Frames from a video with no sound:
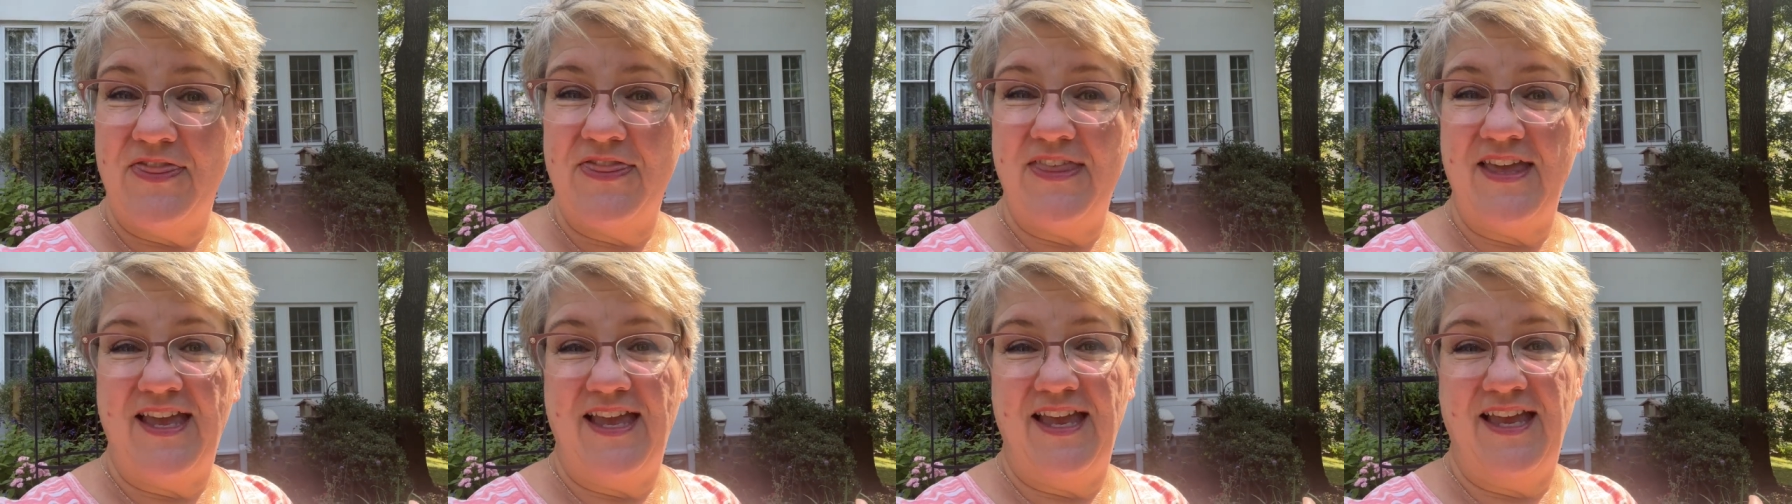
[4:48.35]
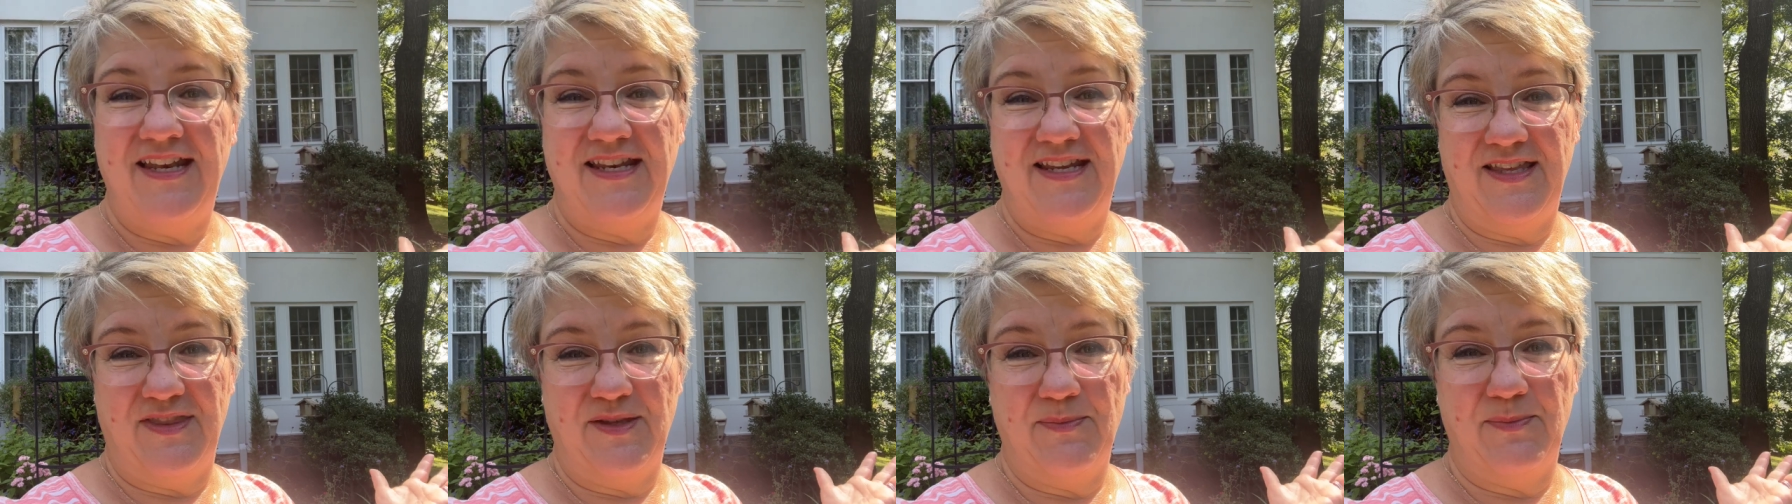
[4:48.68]

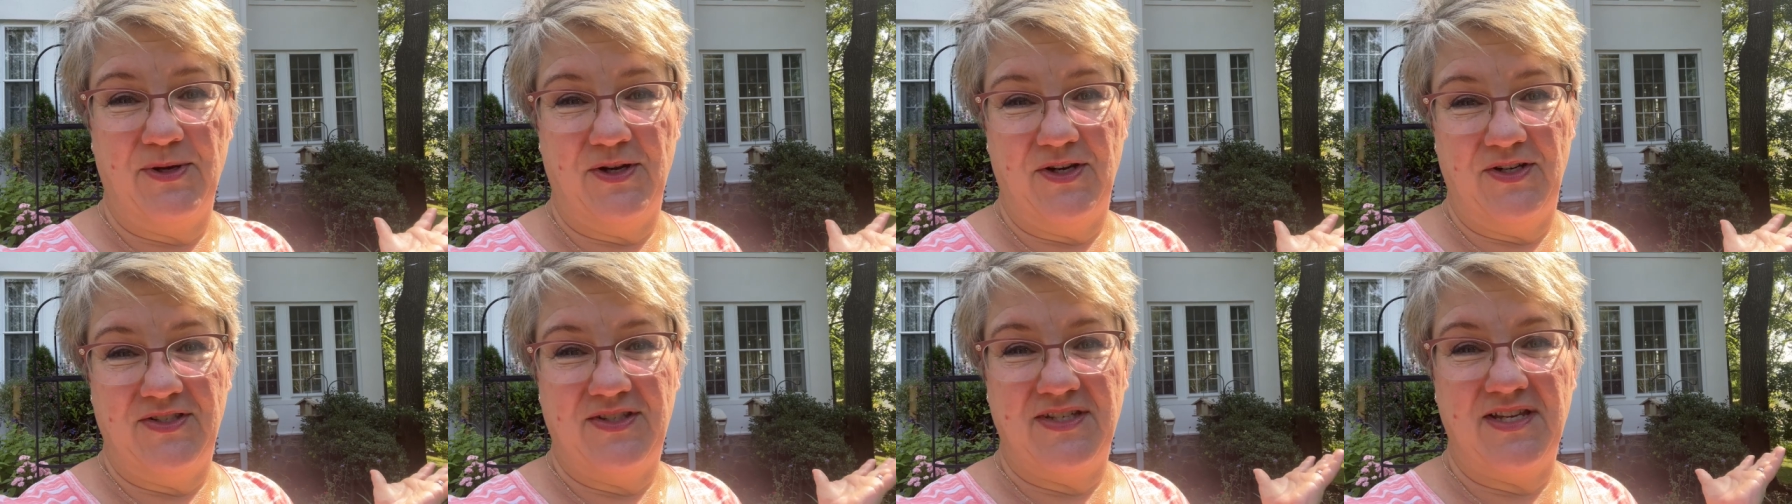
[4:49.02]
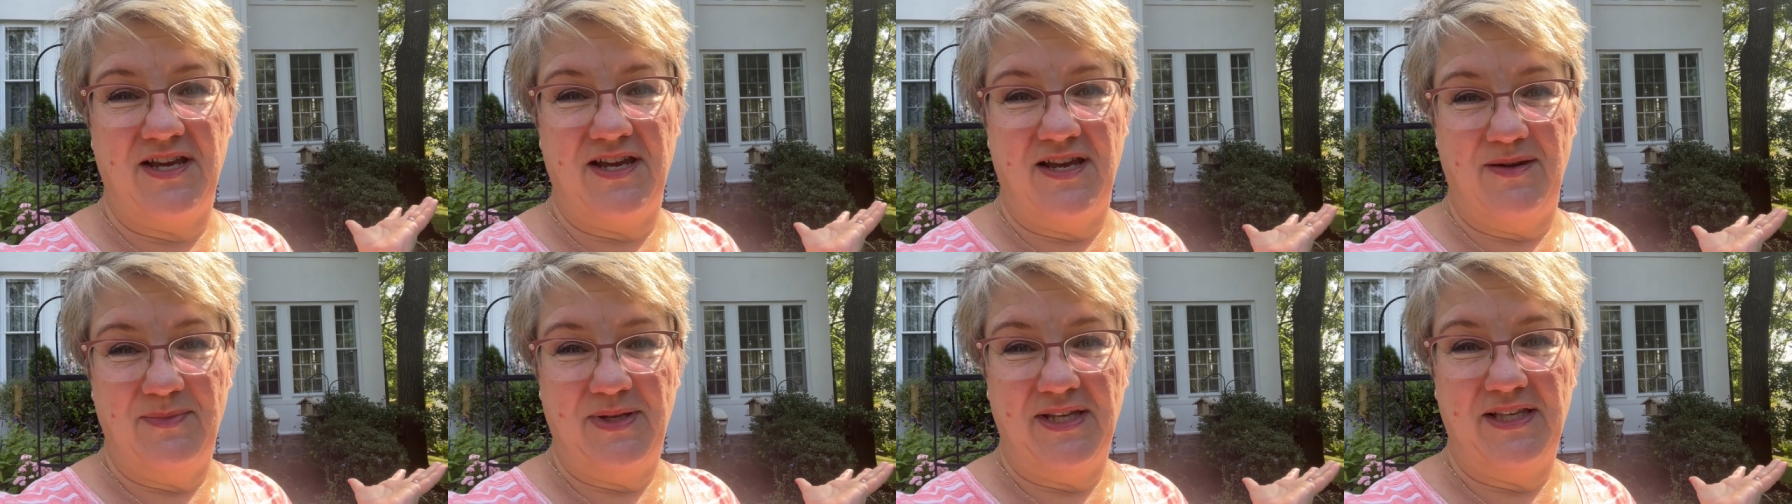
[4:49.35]
then the birds
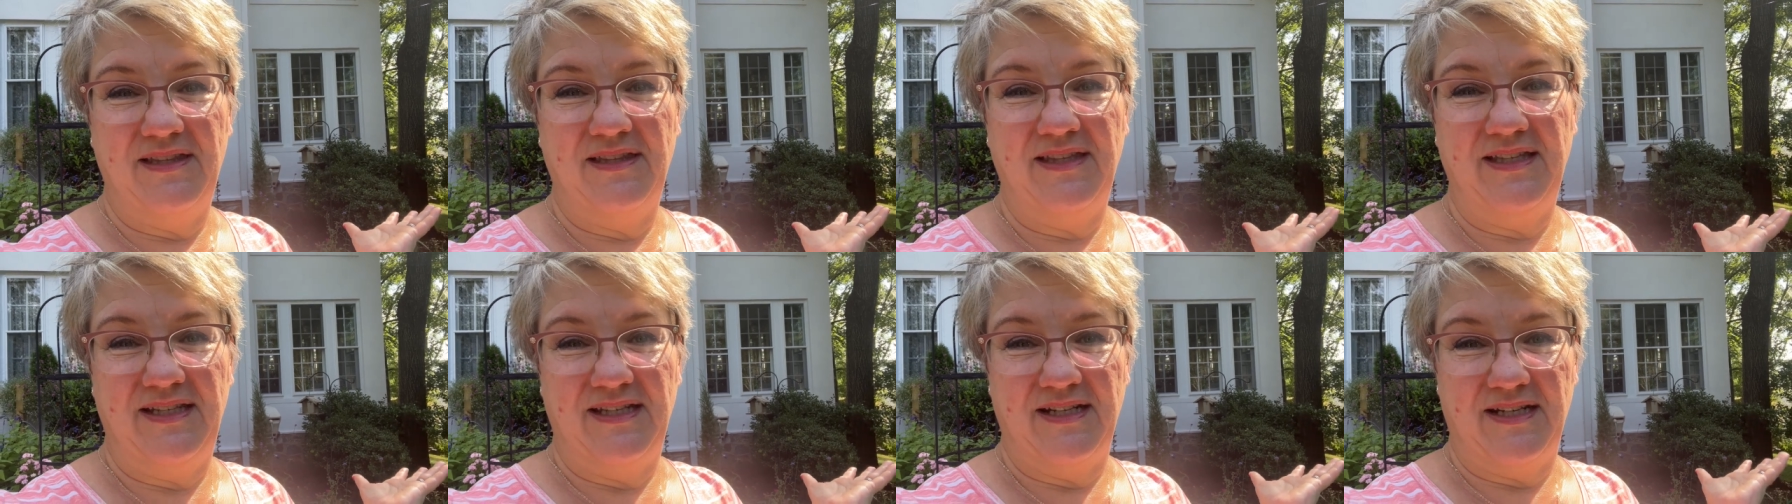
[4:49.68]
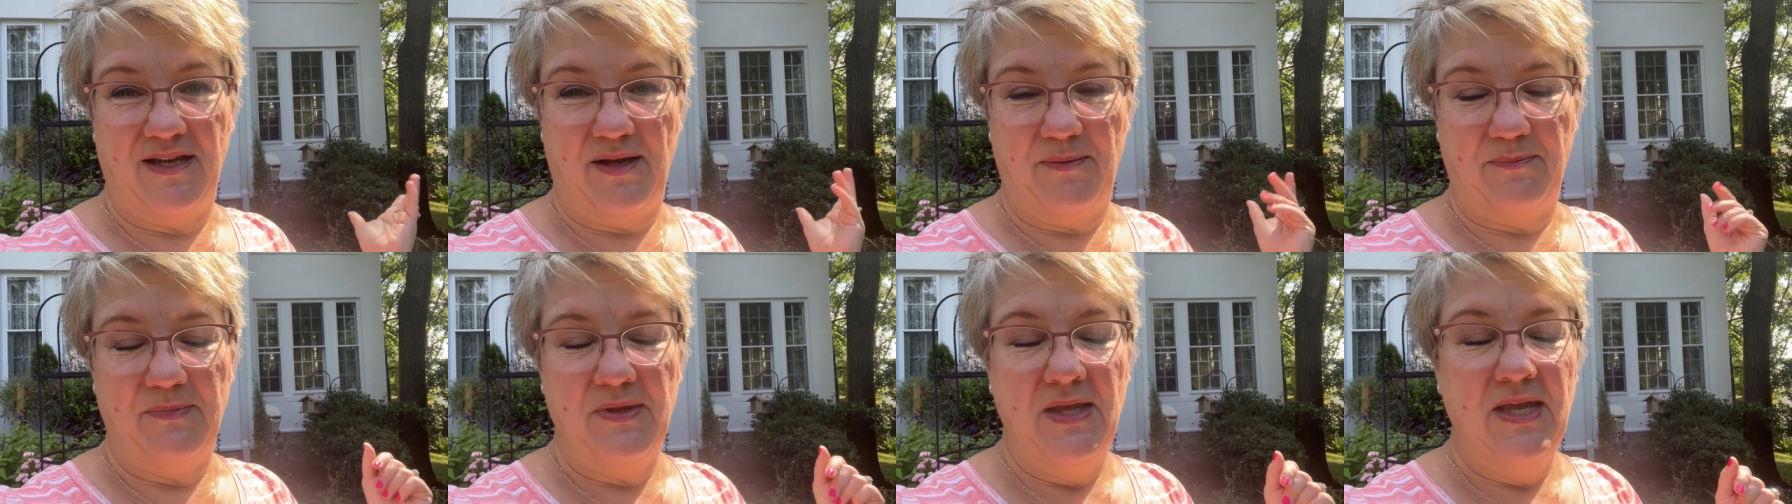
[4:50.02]
come and clean it
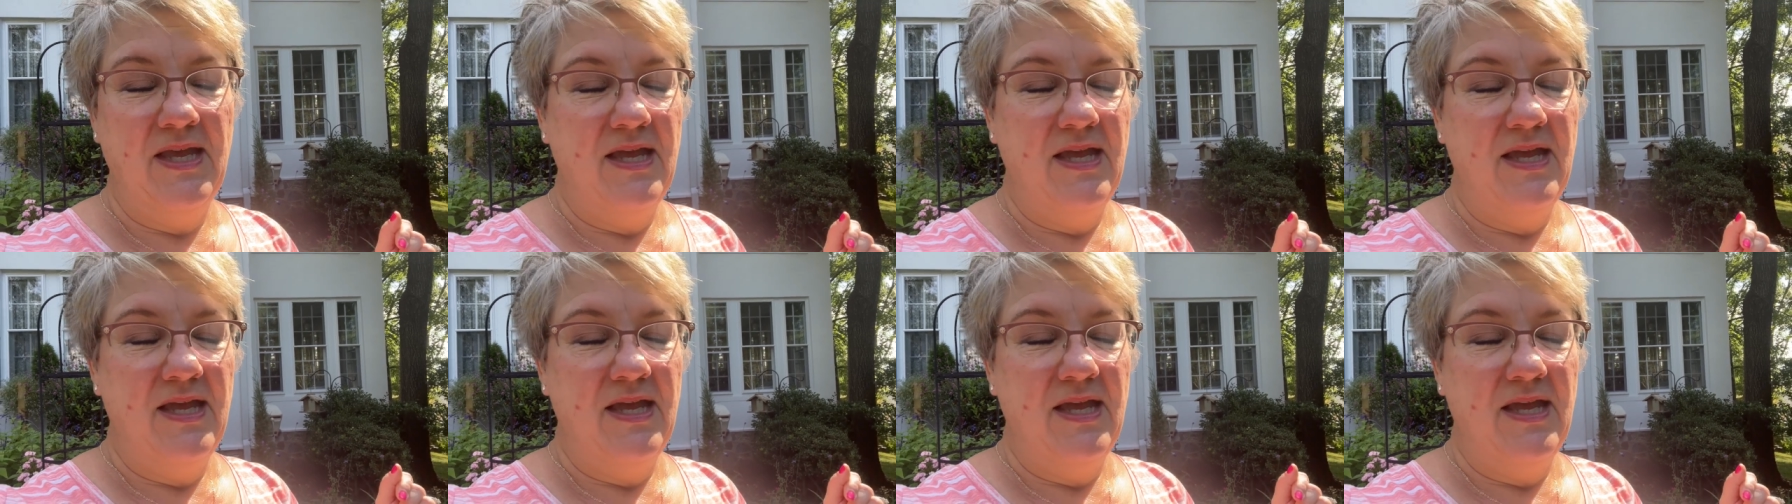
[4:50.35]
up.